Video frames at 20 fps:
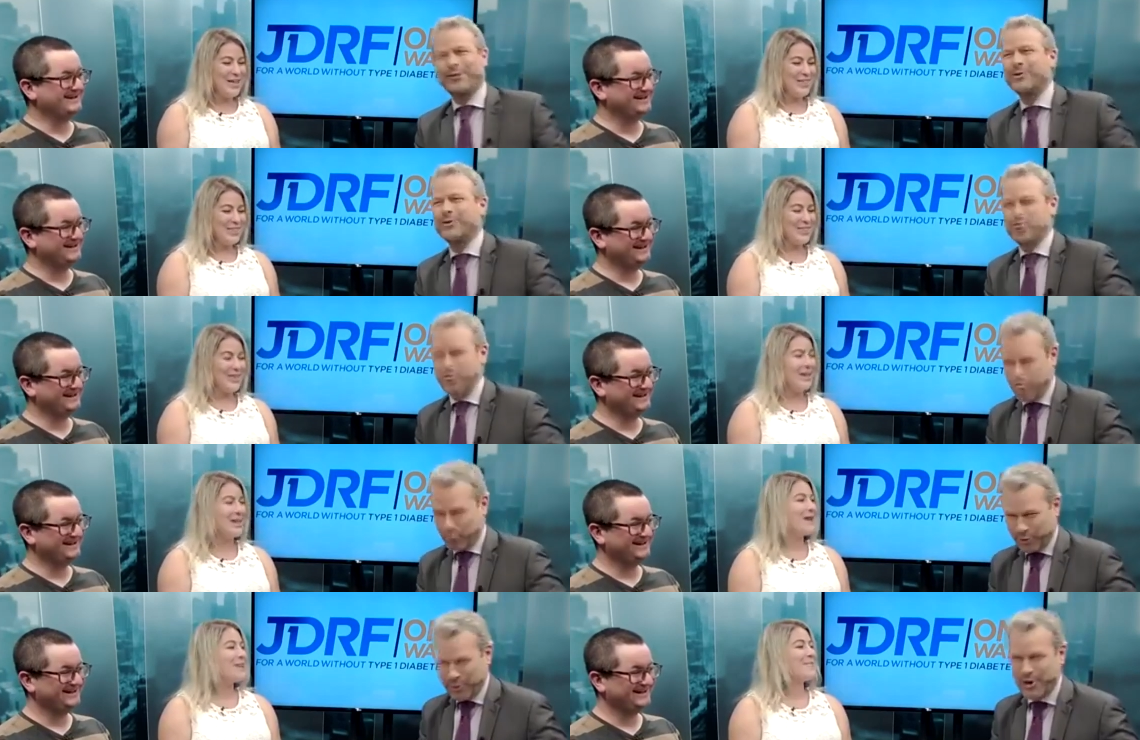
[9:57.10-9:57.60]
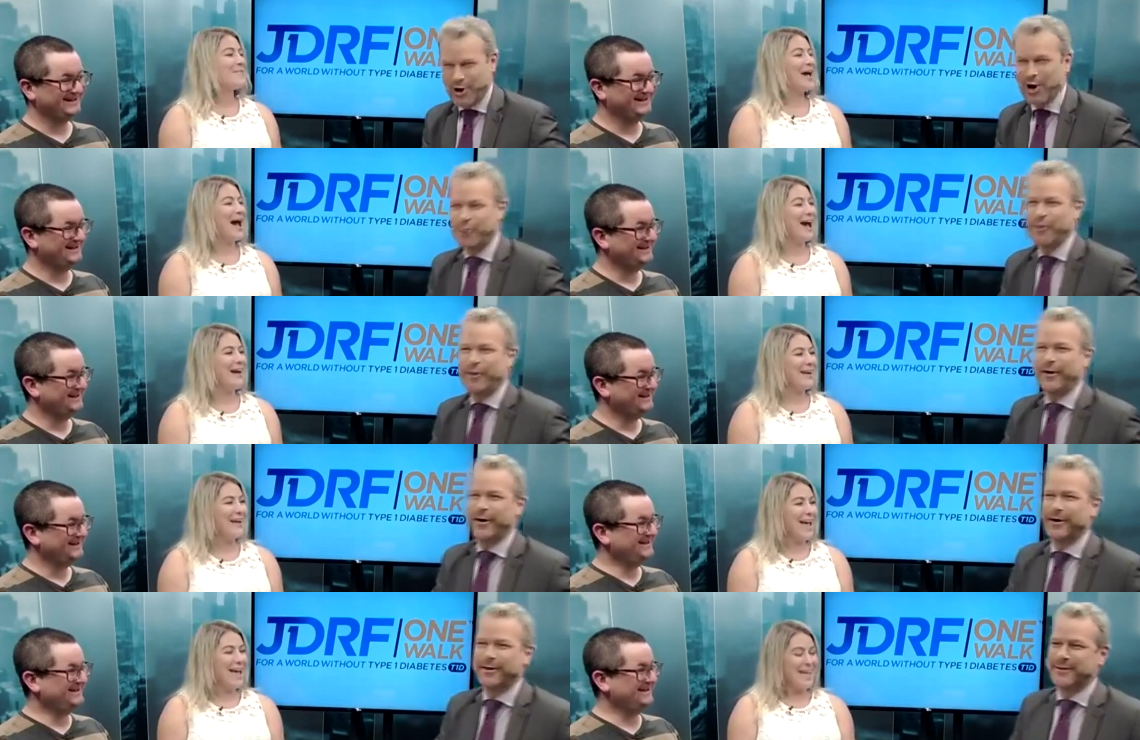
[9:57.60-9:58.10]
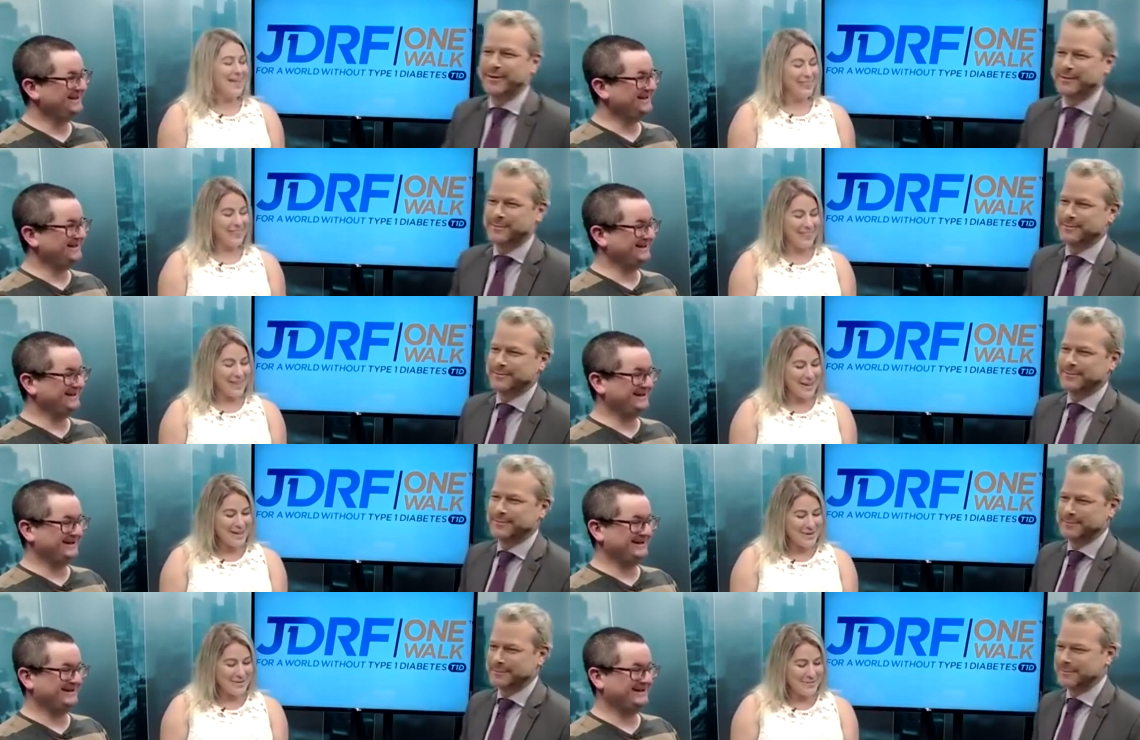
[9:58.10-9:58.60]
Speaker 1: you would about, know that.
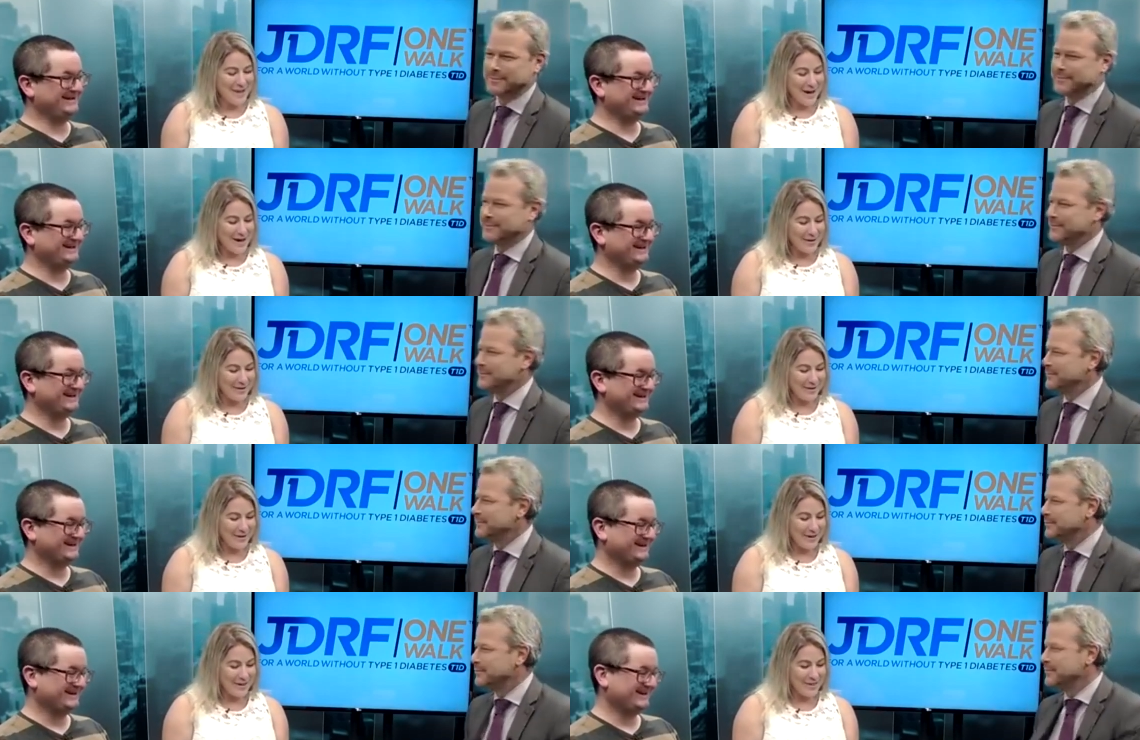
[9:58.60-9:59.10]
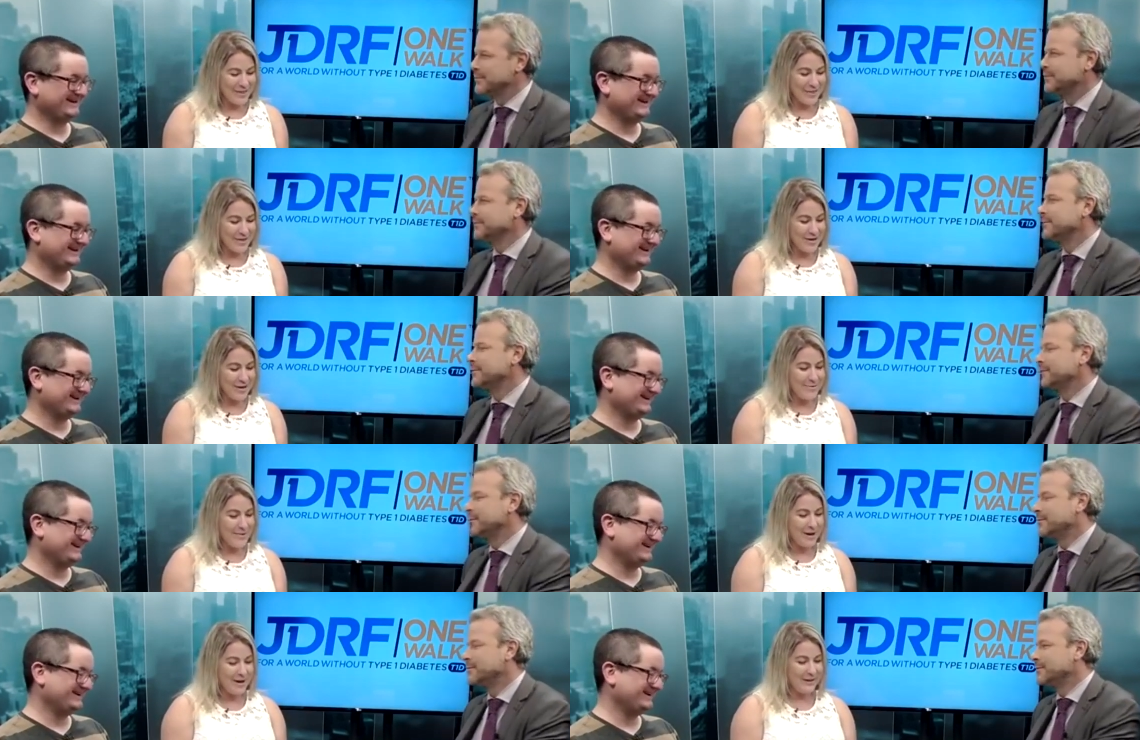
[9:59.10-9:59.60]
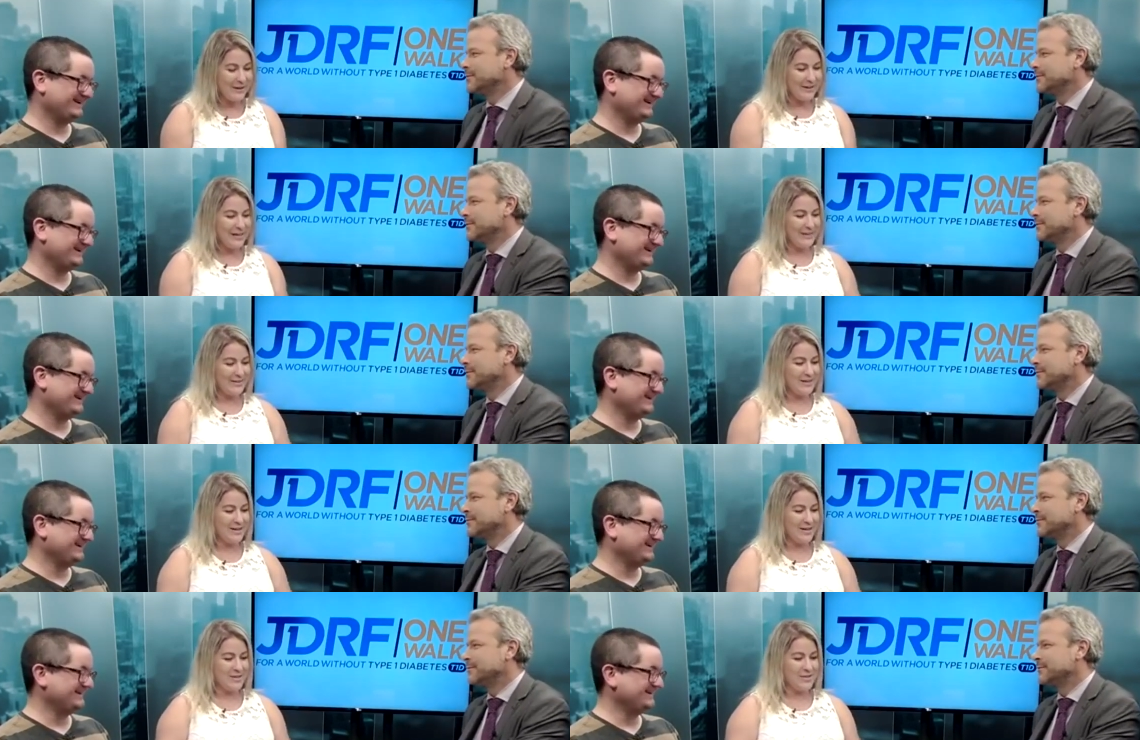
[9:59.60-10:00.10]
Think about think about it
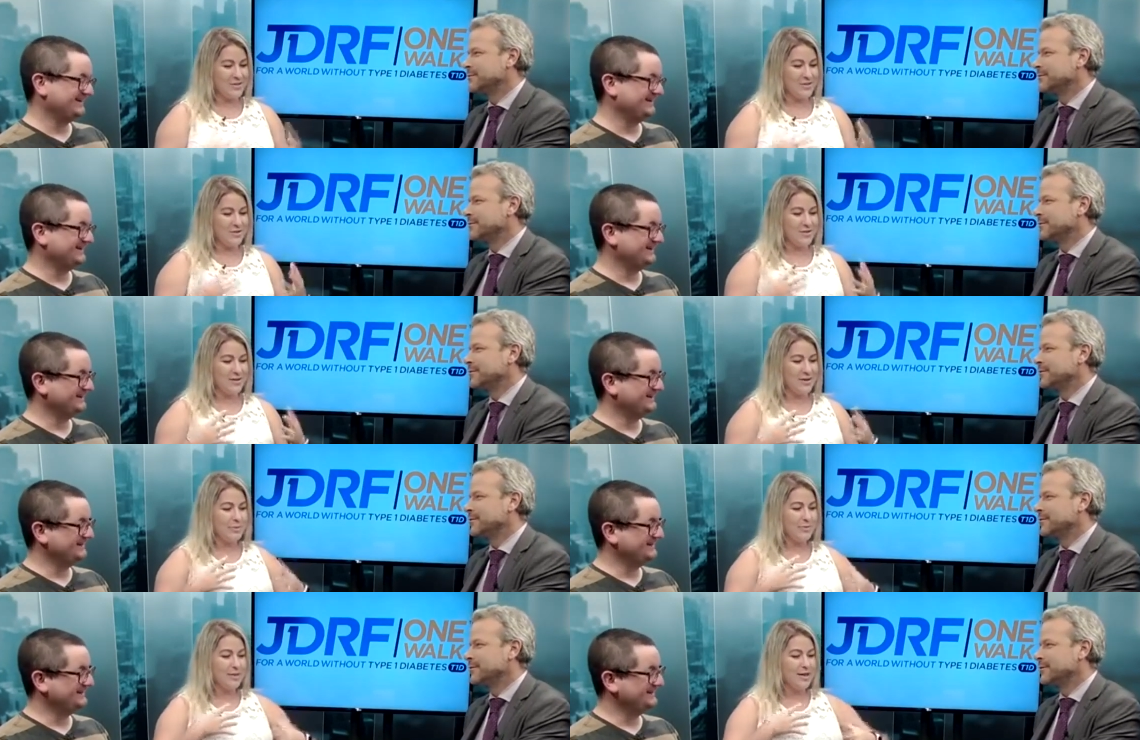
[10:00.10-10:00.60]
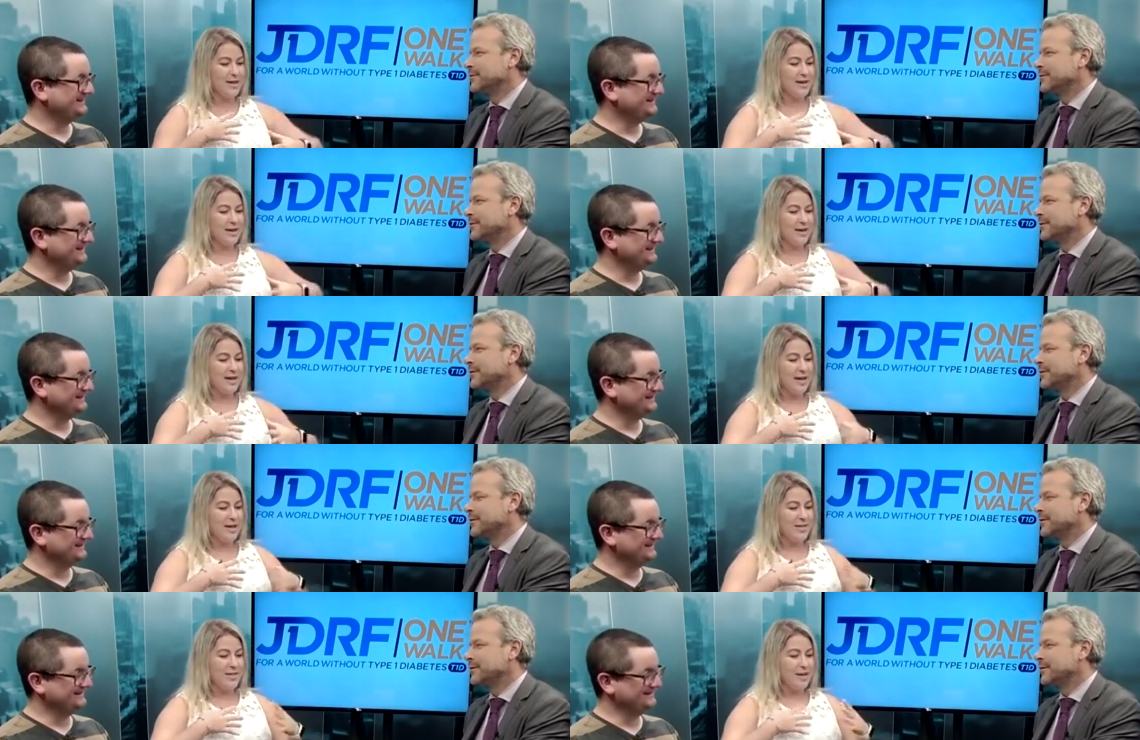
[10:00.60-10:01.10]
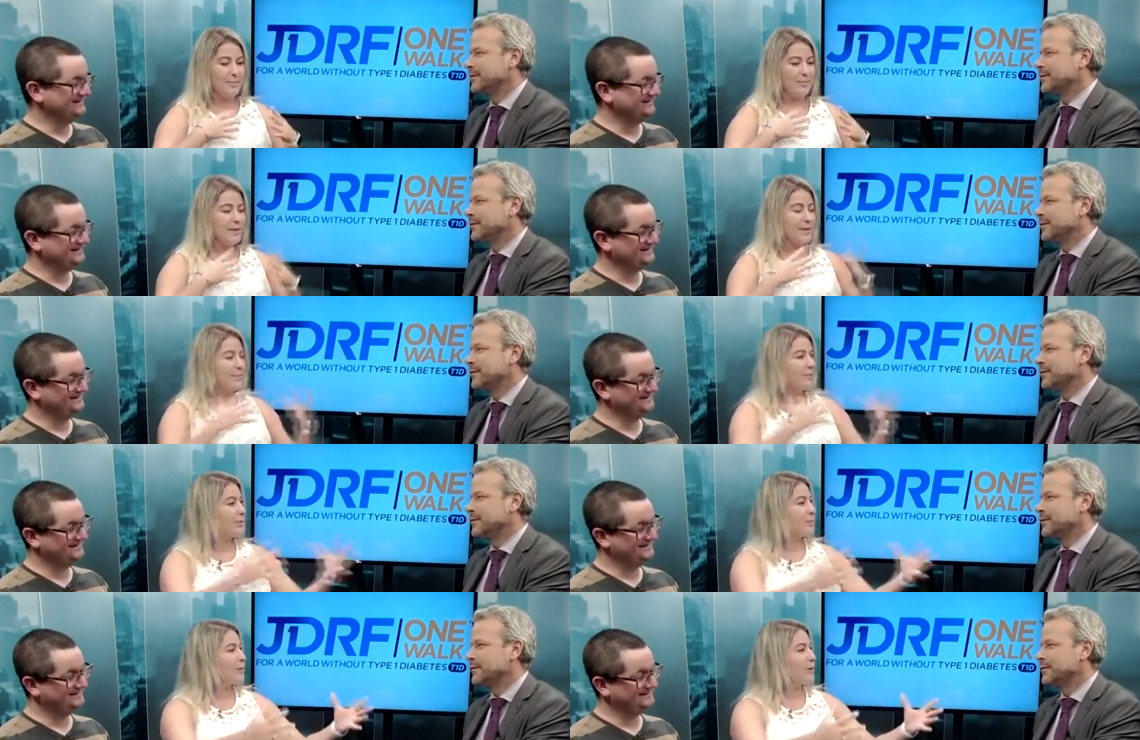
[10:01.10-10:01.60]
like this there's something that
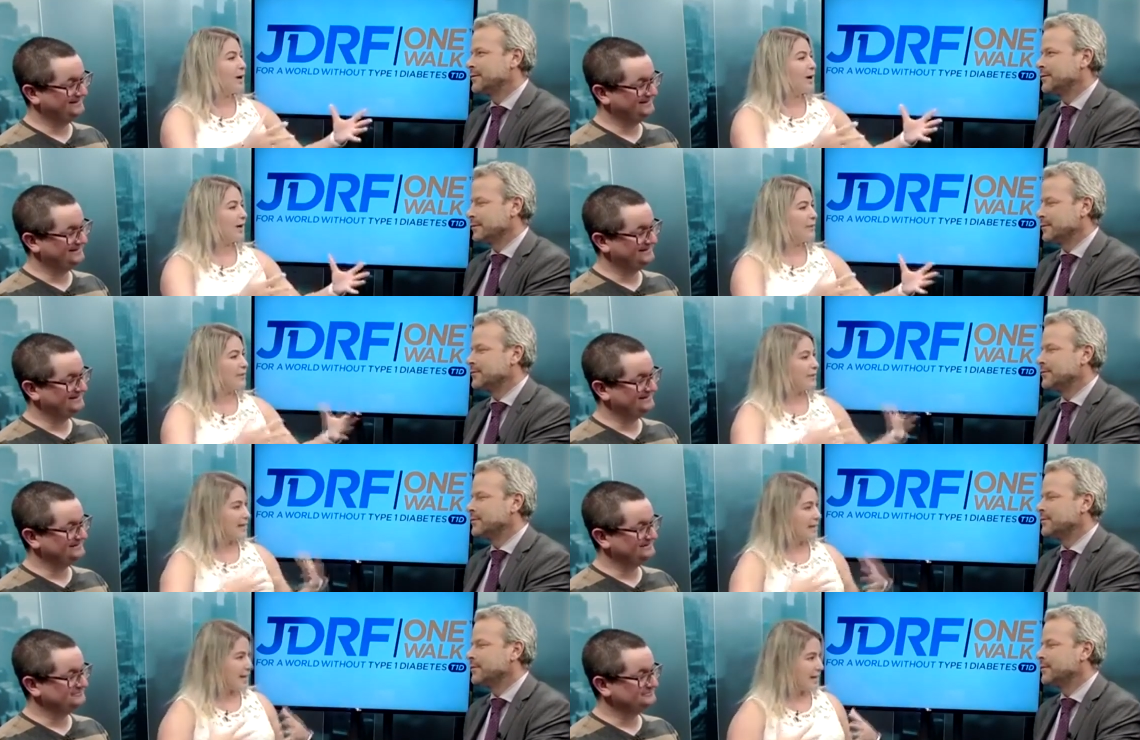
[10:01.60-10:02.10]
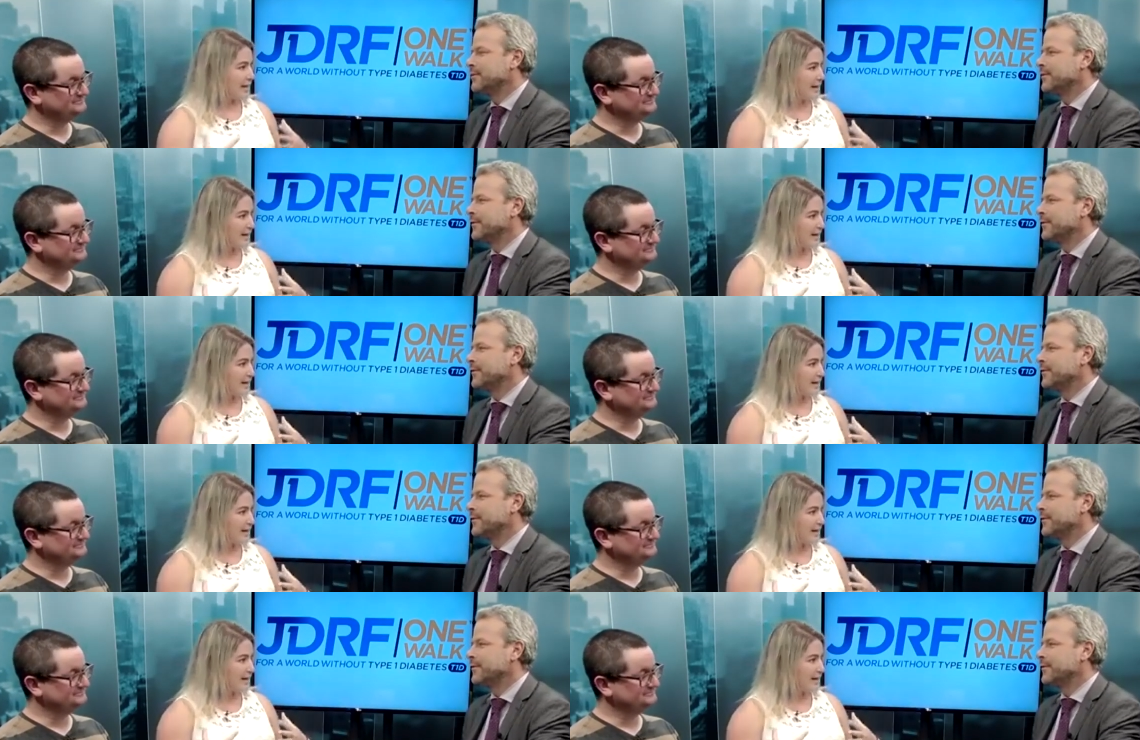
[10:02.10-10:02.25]
people want and they can't